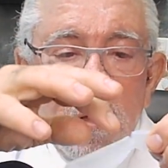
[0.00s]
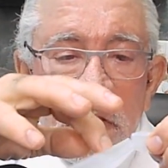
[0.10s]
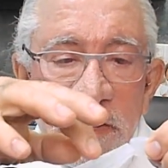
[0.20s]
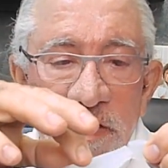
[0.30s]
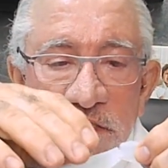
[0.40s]

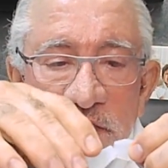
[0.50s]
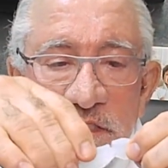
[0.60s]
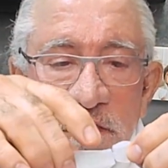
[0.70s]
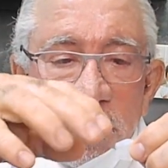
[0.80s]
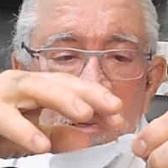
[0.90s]

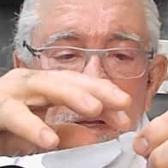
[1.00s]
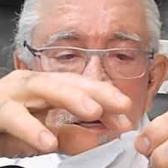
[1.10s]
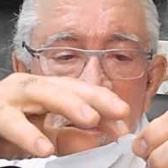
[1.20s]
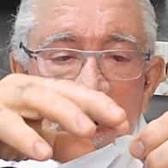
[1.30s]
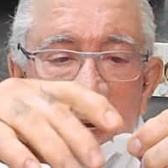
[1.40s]
this,
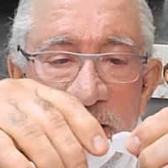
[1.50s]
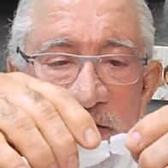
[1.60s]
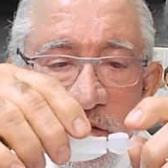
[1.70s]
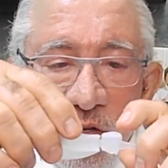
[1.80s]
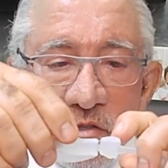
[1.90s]
it
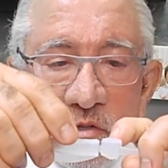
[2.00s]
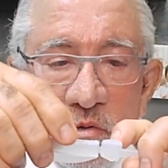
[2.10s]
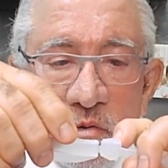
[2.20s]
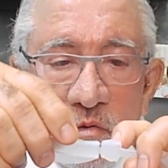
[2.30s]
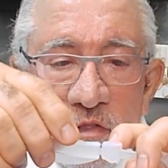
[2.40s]
has
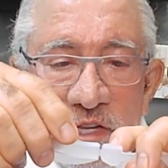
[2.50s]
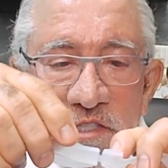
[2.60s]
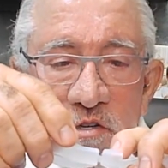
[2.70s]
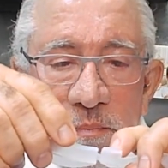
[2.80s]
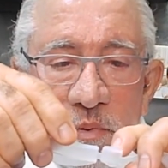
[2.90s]
also this
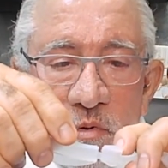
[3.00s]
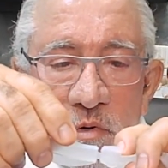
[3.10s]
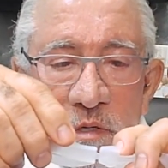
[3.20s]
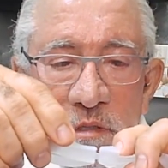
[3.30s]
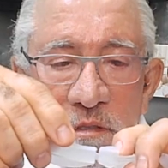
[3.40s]

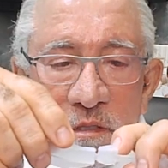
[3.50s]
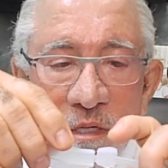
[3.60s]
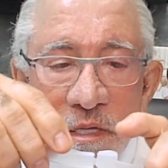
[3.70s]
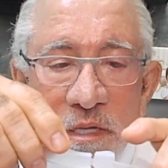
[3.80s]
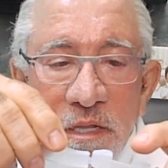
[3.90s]
component.
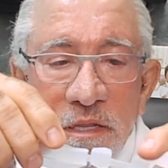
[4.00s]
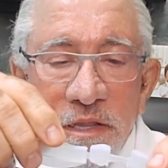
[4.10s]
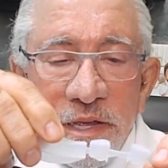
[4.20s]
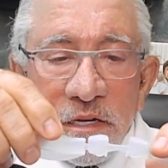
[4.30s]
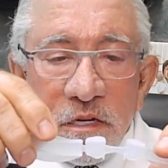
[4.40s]

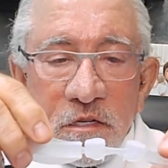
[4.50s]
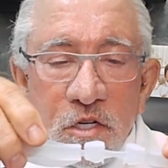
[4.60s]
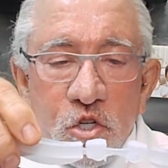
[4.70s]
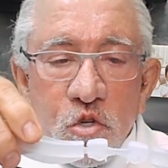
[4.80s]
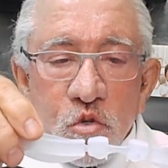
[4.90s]
Then the
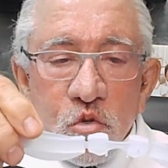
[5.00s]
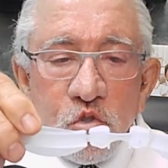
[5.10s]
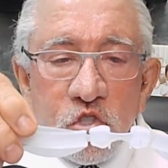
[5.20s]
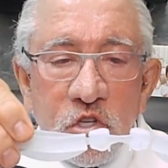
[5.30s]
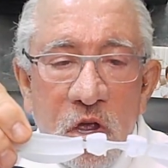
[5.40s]
two
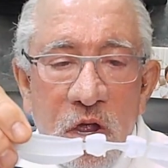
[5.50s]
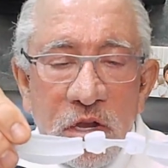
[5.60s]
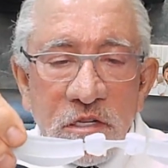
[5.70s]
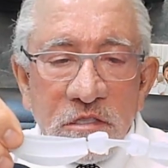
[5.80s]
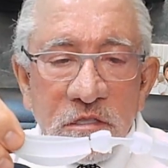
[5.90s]

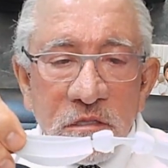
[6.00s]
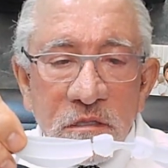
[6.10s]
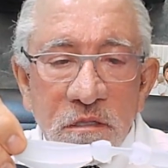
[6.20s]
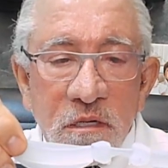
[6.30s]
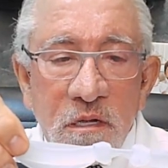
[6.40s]
sides
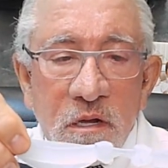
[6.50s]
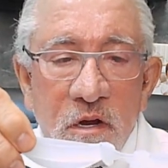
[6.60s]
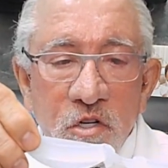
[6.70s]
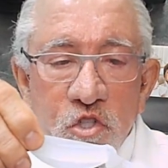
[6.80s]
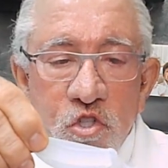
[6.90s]

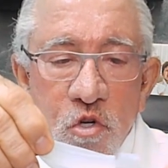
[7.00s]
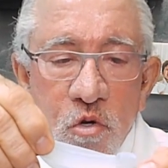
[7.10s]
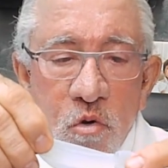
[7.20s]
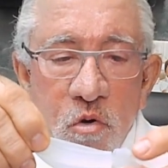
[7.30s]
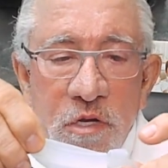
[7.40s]
are
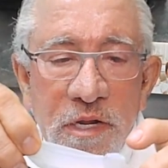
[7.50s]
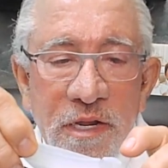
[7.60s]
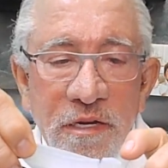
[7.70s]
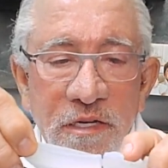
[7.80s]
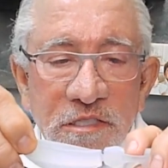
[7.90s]
joined
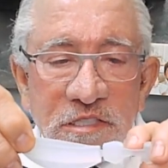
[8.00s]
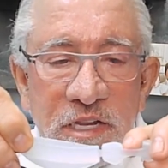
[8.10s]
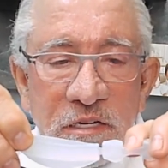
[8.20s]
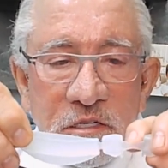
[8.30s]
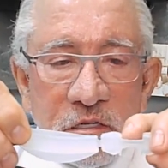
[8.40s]
in the
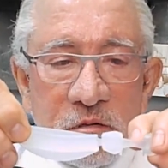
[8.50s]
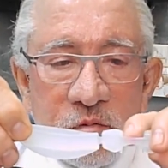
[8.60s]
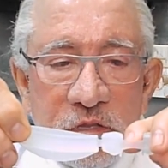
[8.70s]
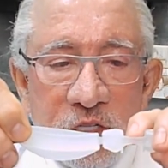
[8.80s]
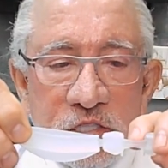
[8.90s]
center
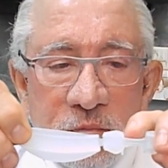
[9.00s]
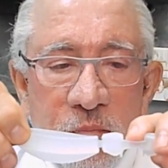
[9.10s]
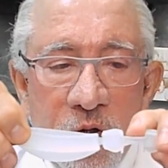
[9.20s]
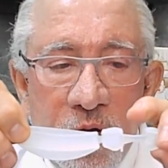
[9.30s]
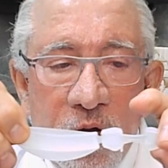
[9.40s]
with this
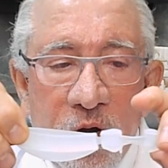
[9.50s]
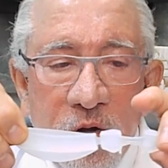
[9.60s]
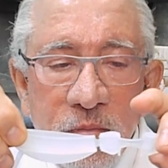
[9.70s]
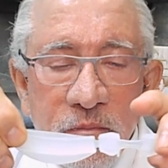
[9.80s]
bar